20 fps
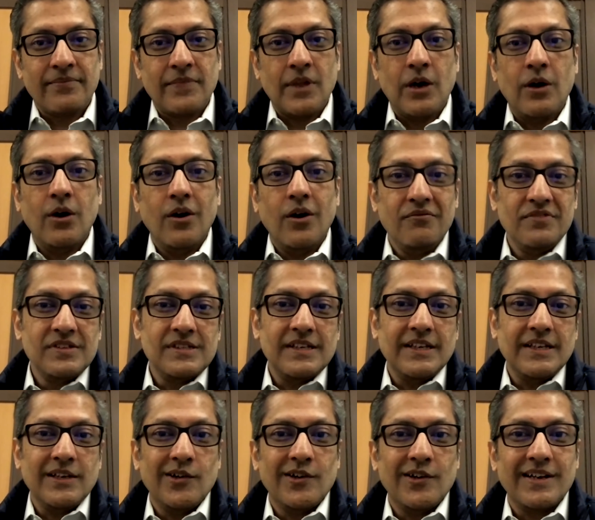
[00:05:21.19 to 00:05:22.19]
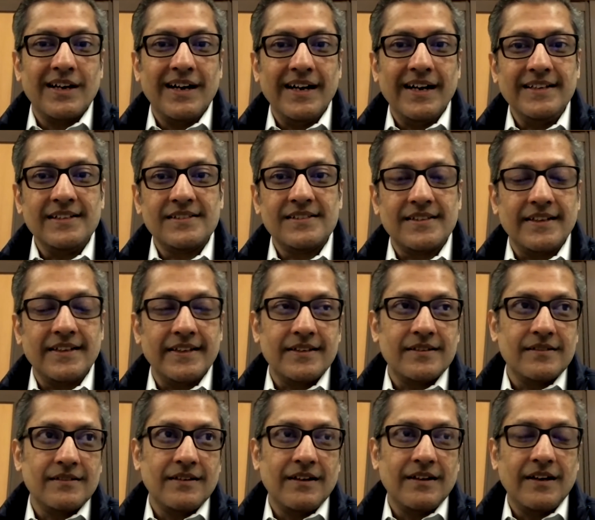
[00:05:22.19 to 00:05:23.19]
Now, obviously, on hindsight,
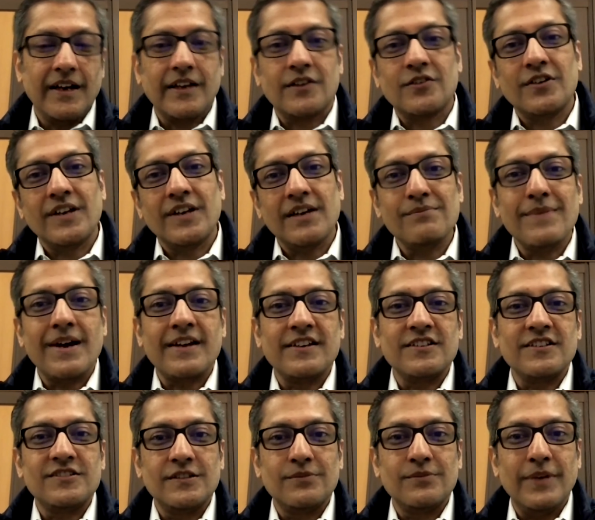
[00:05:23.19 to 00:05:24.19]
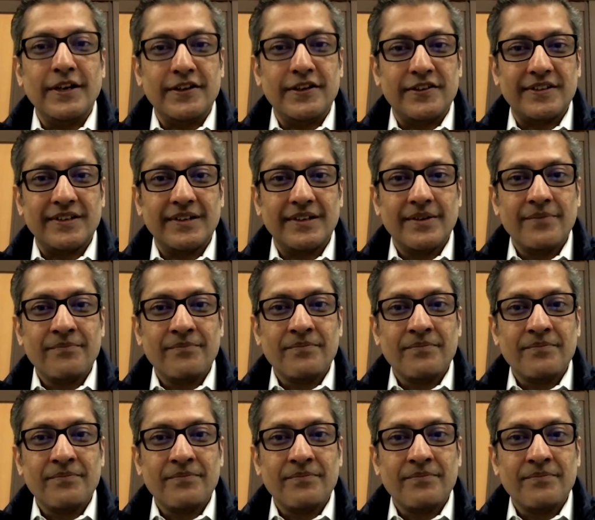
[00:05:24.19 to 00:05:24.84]
I could have managed it better.